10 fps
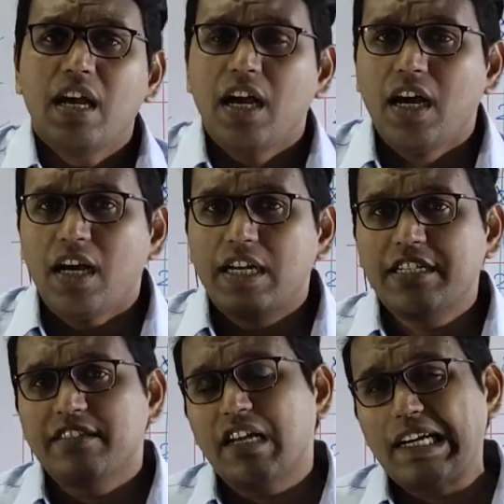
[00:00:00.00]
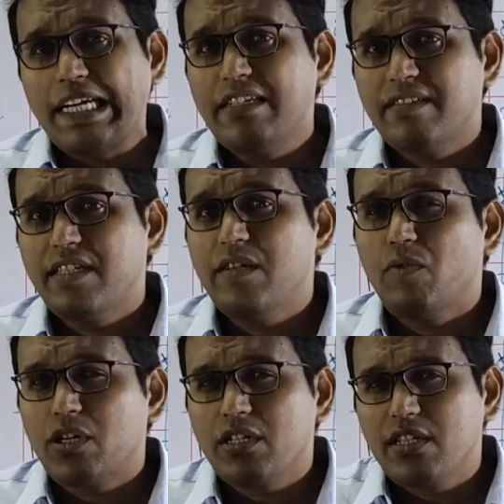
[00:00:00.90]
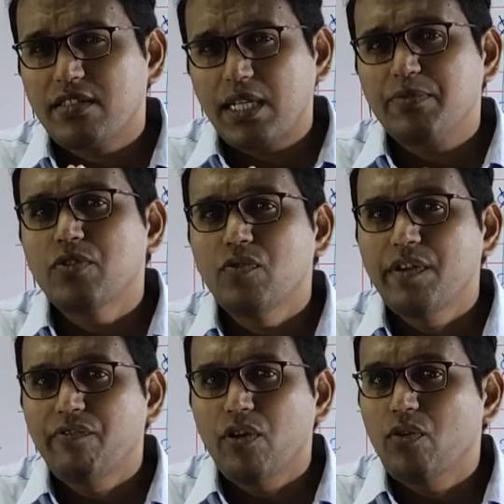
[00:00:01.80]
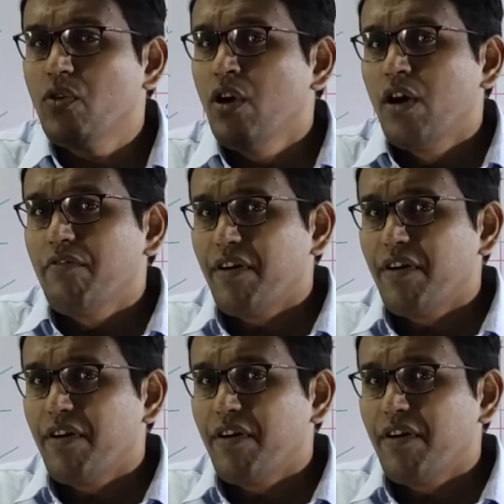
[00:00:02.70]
Let us again see what are the steps do we follow.